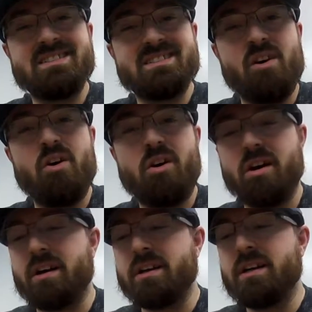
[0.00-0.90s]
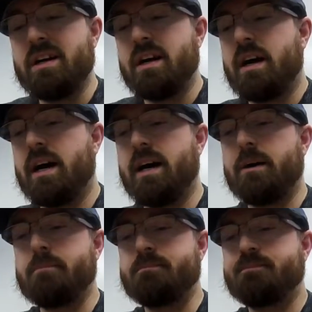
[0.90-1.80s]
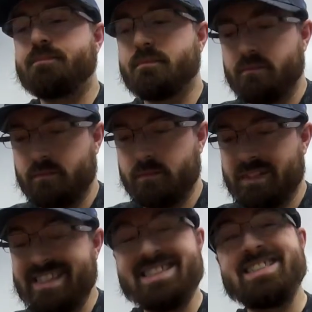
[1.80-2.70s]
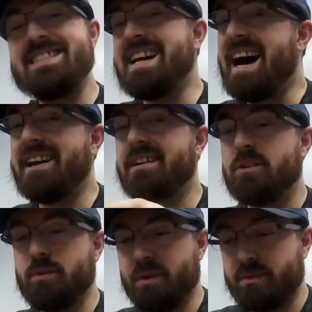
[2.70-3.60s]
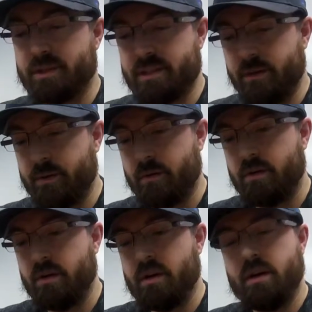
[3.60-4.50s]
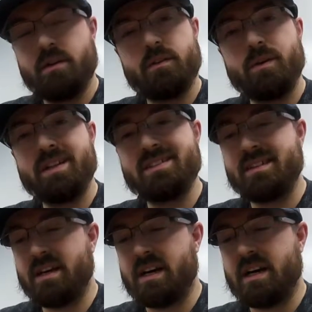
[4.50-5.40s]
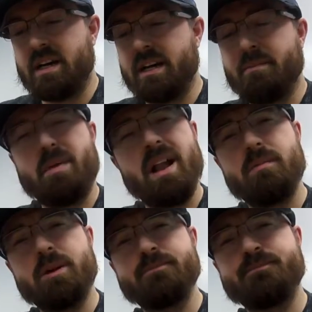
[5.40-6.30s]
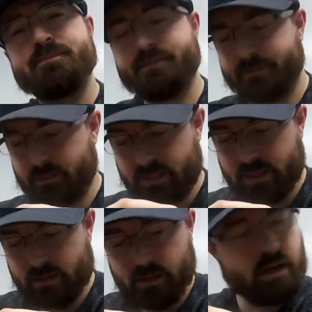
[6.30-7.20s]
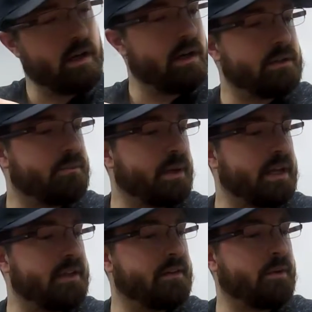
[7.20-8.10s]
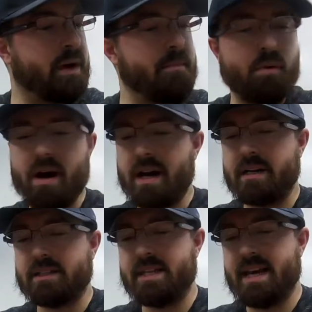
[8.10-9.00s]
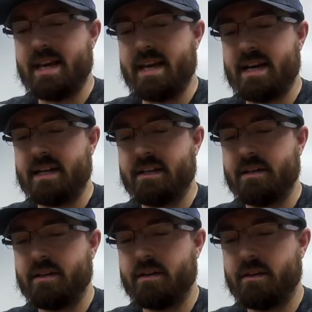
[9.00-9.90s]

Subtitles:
hard. It is not an aluminum or steel though. So it is like polymer, but it's a great product, and